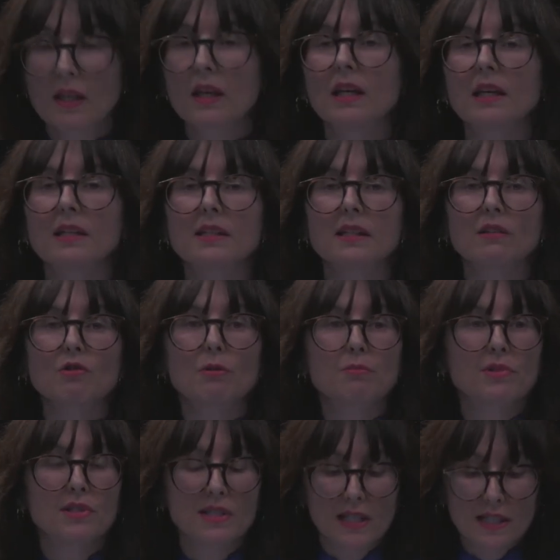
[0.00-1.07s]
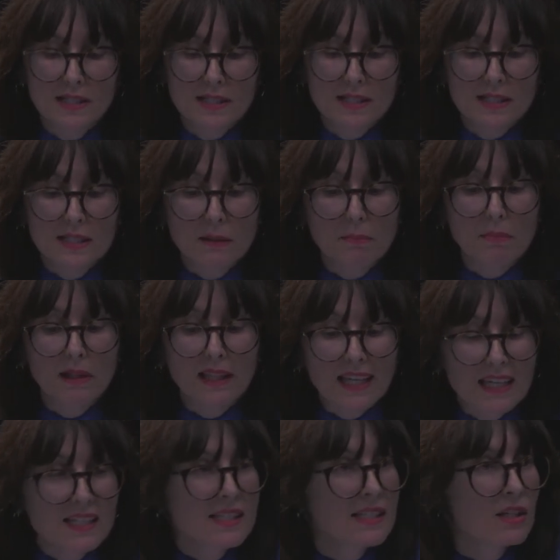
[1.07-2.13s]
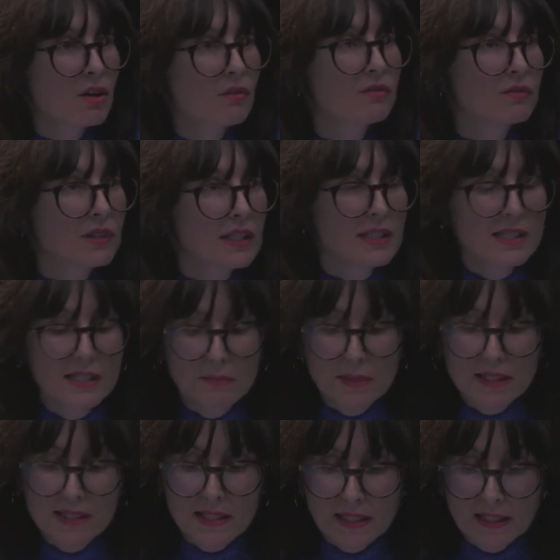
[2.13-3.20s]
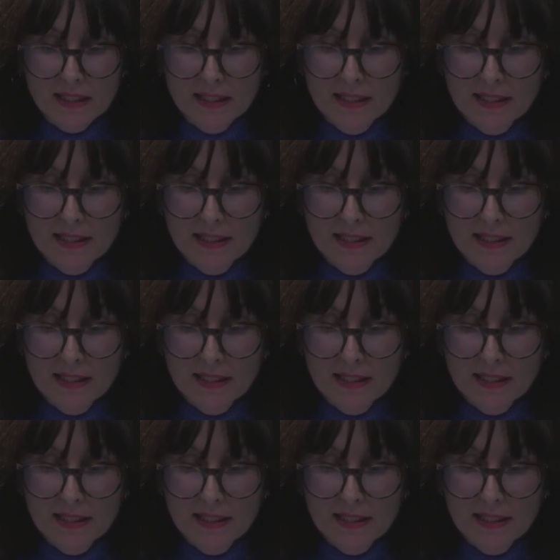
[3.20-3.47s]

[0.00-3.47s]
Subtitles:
It represents the place of intimacy,